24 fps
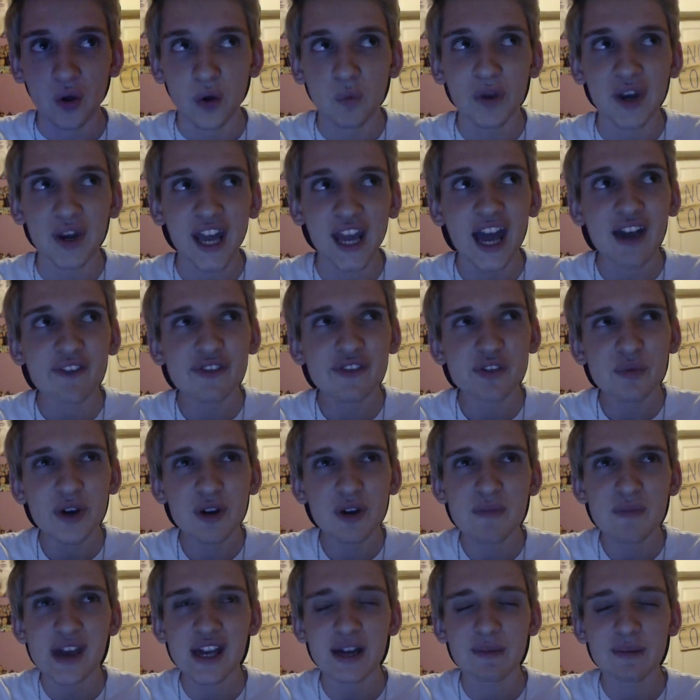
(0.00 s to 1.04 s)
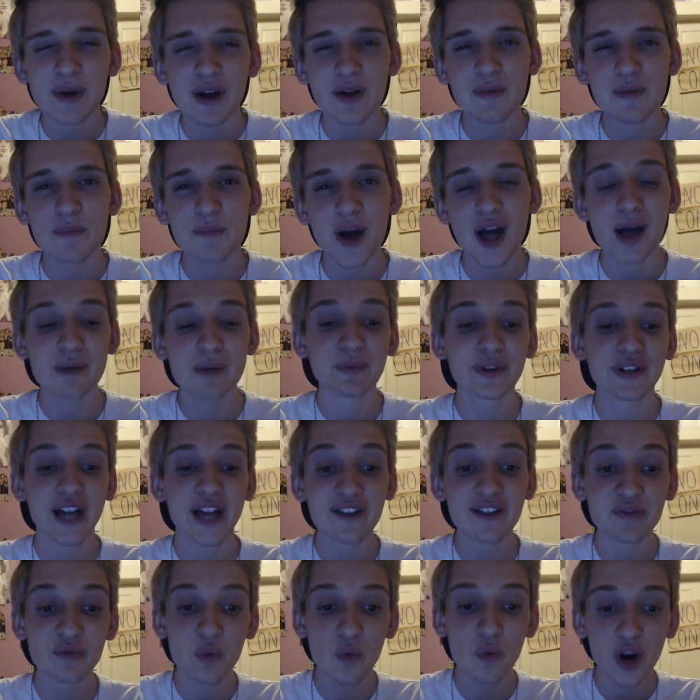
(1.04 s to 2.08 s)
Would I ever wear makeup out in public?
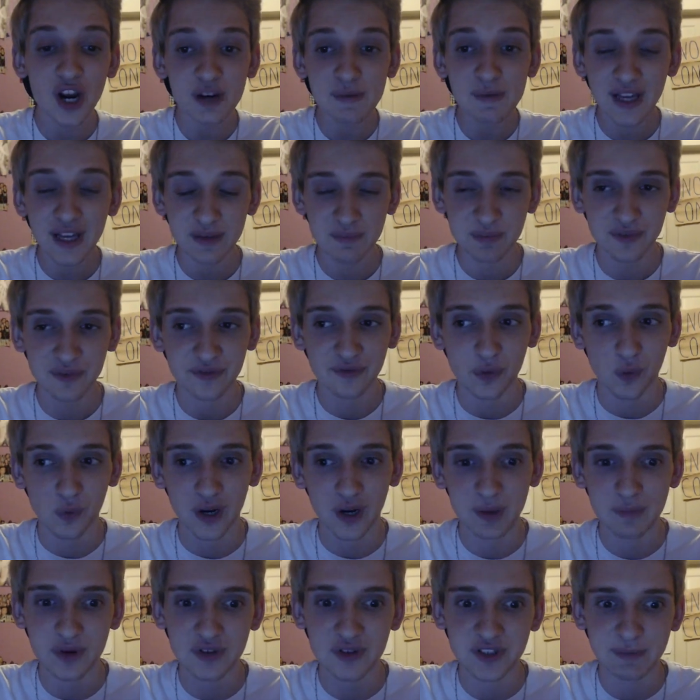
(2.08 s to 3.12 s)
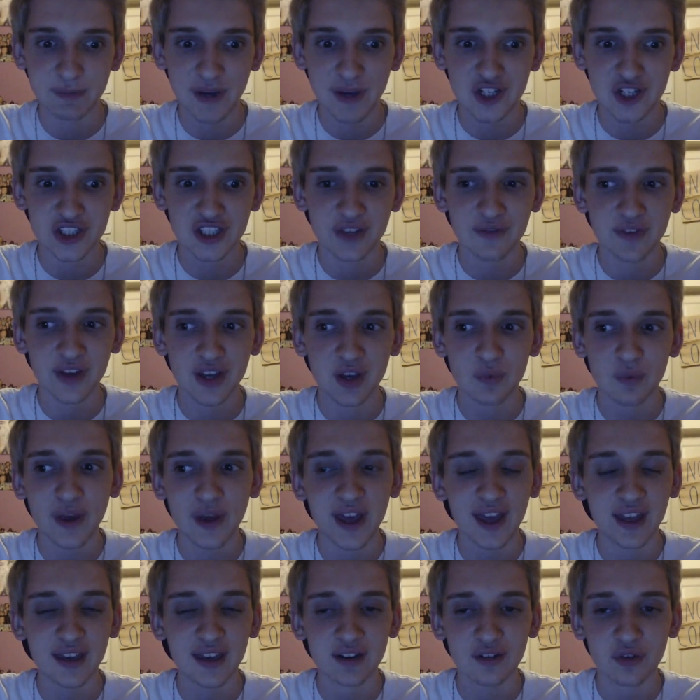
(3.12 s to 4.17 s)
I've worn makeup before and posted pictures of it
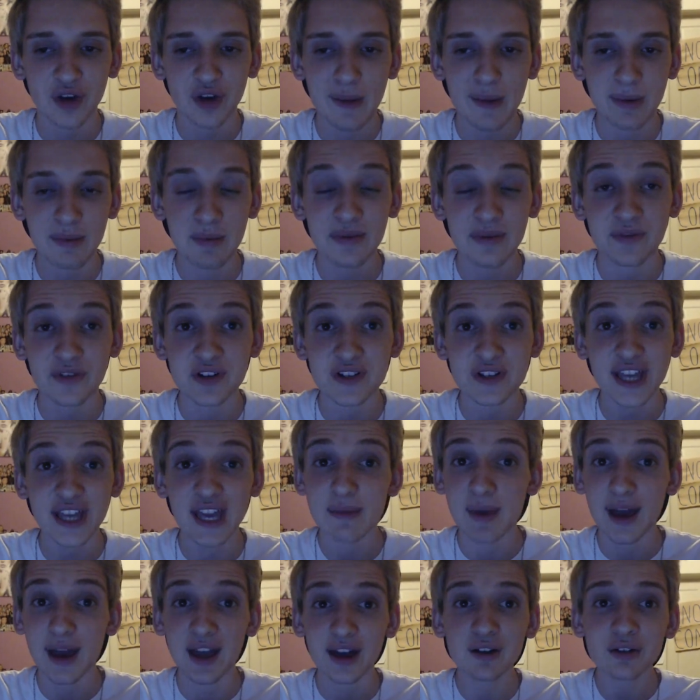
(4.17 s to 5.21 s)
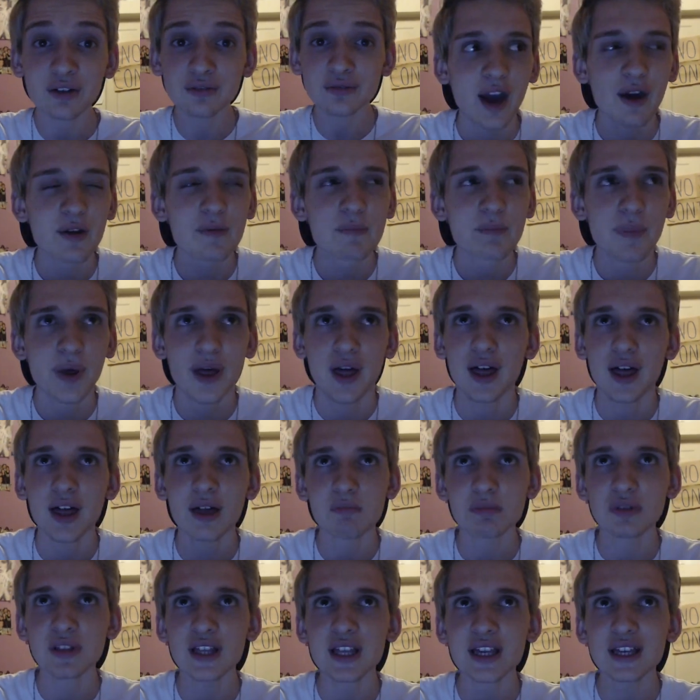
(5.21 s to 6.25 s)
when Crybaby first came out. Out in
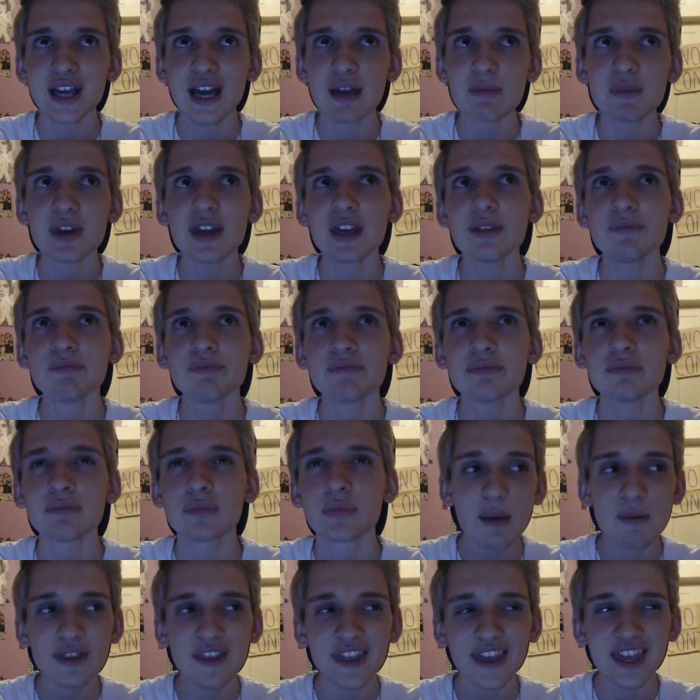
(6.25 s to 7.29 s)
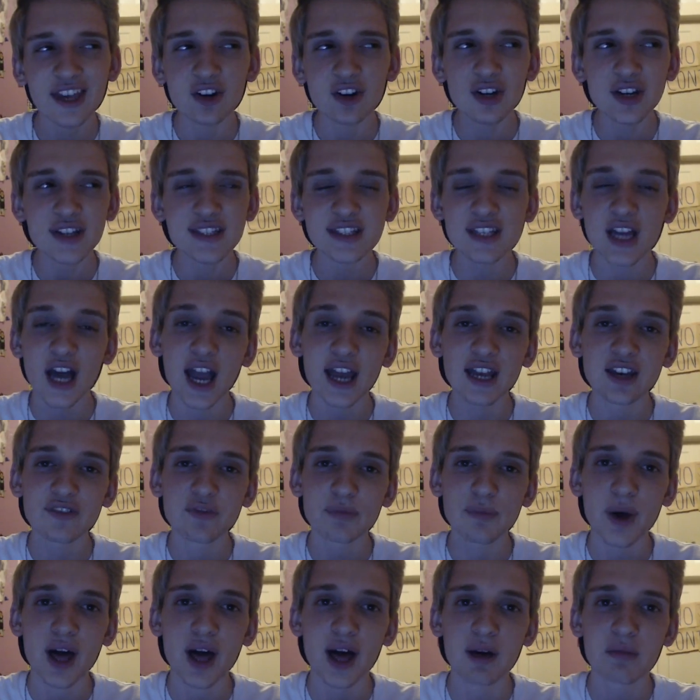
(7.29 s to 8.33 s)
public? I mean, the internet's kind
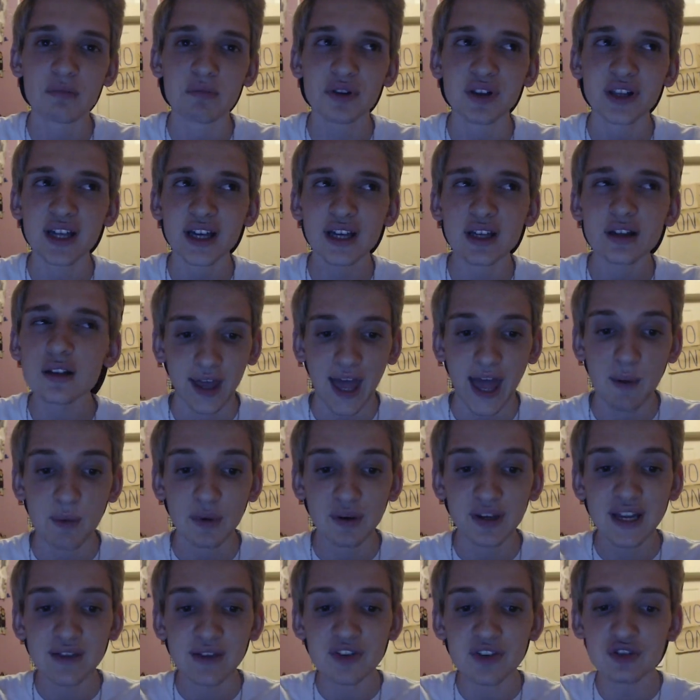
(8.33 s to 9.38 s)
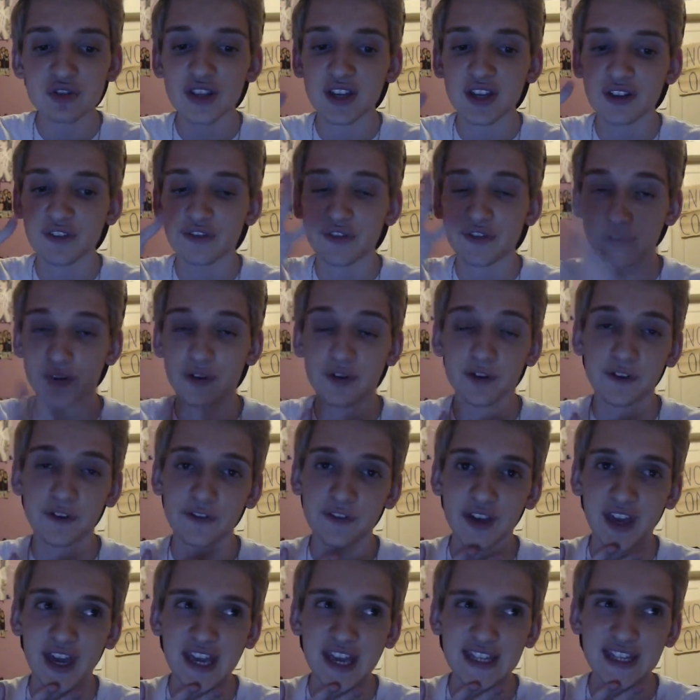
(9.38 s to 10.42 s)
of public. I would never do like a full
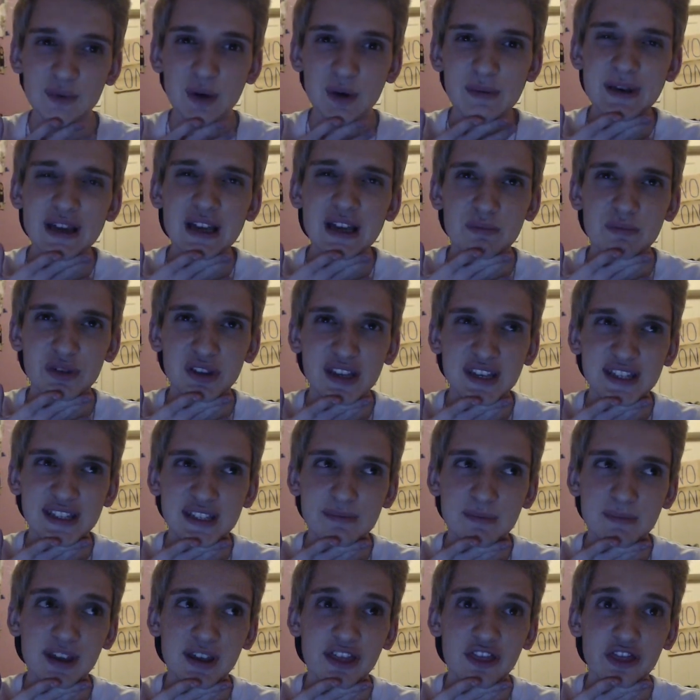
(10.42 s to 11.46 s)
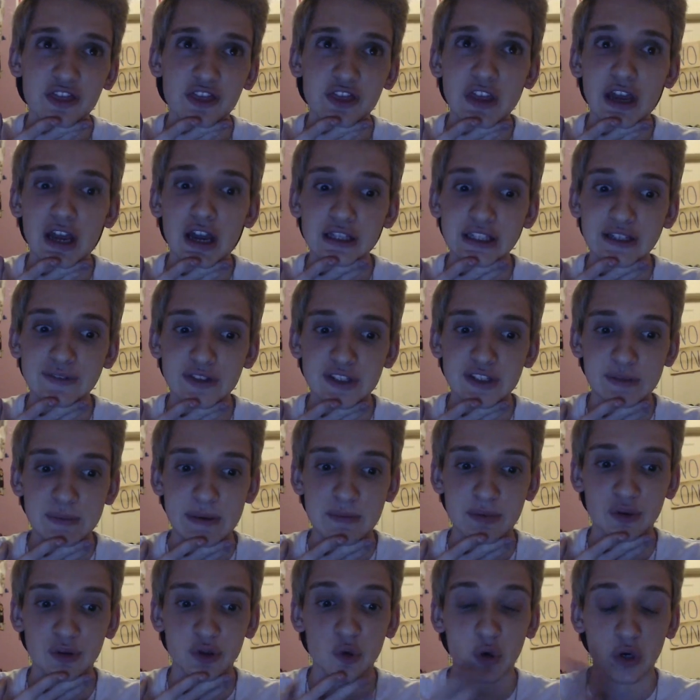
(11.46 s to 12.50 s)
face. Wearing makeup really isn't my thing. I'll leave it to
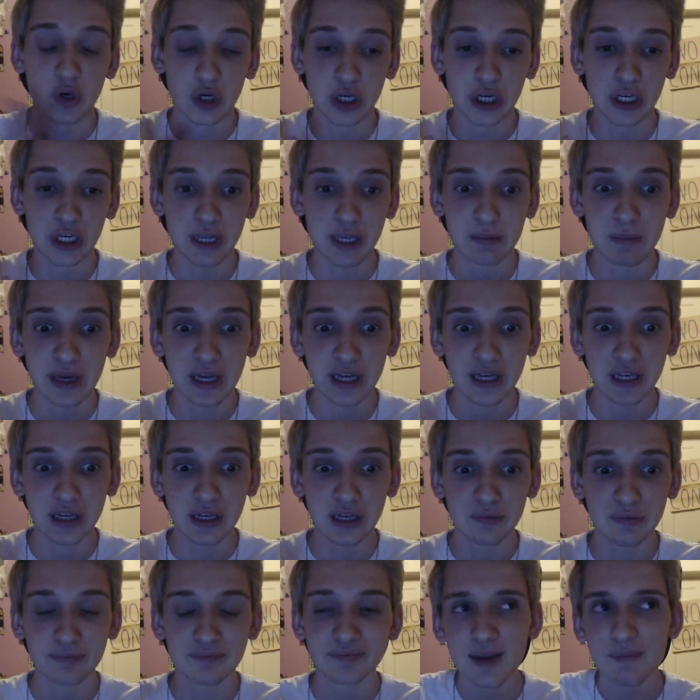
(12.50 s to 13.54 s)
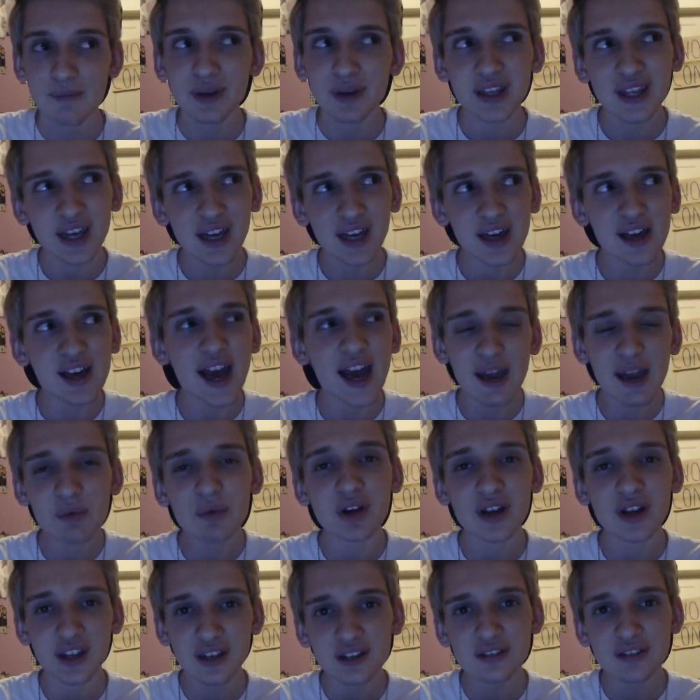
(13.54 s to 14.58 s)
people who are good at makeup. But yeah, I
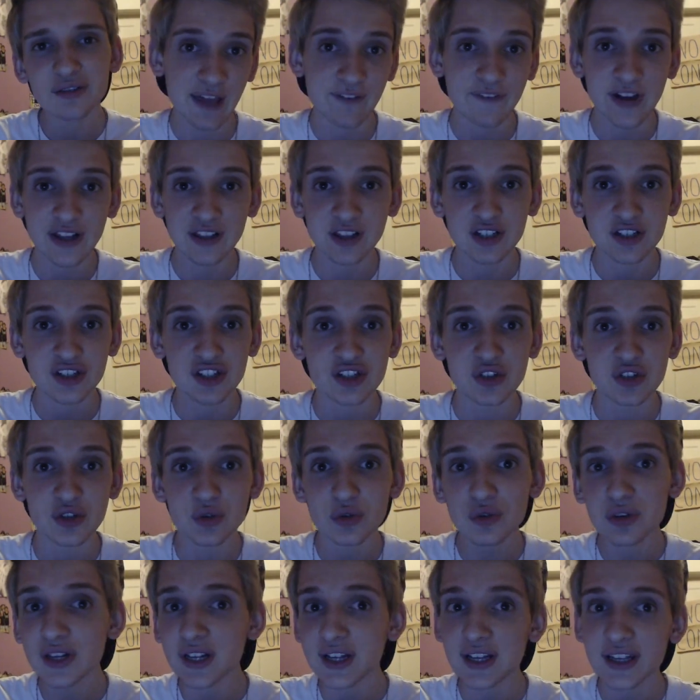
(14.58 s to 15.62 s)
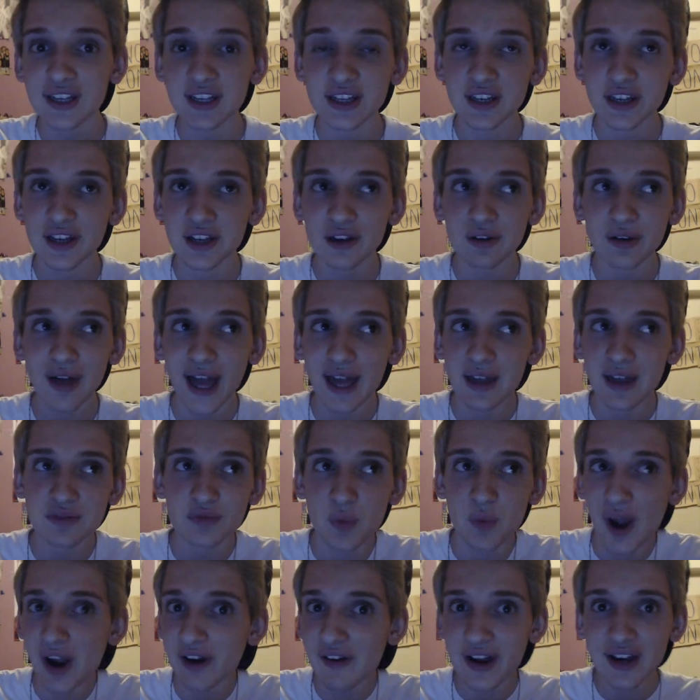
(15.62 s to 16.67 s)
would. If I looked Gouda, you know, I'd
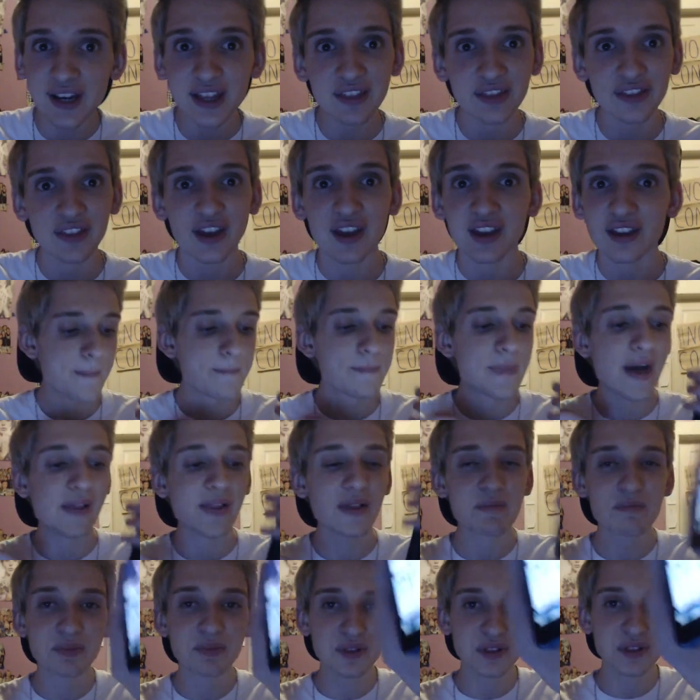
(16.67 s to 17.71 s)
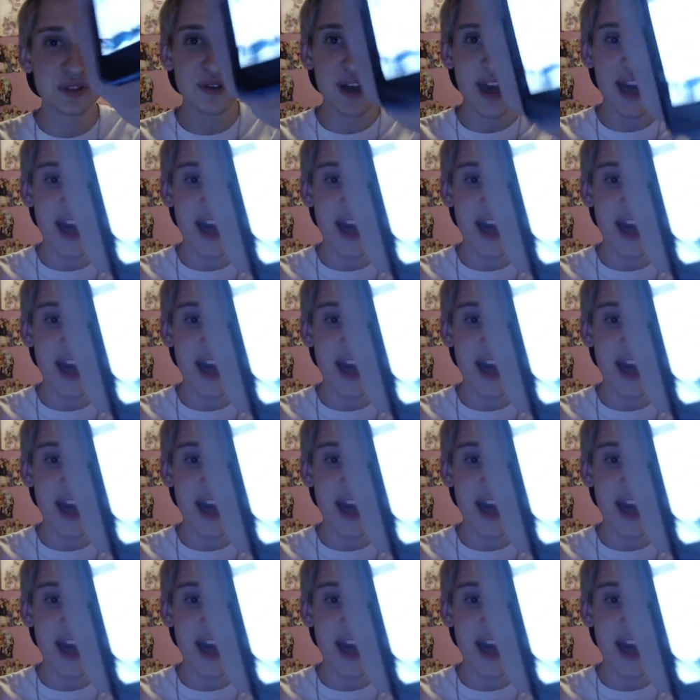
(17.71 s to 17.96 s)
wear anything. Bella Blue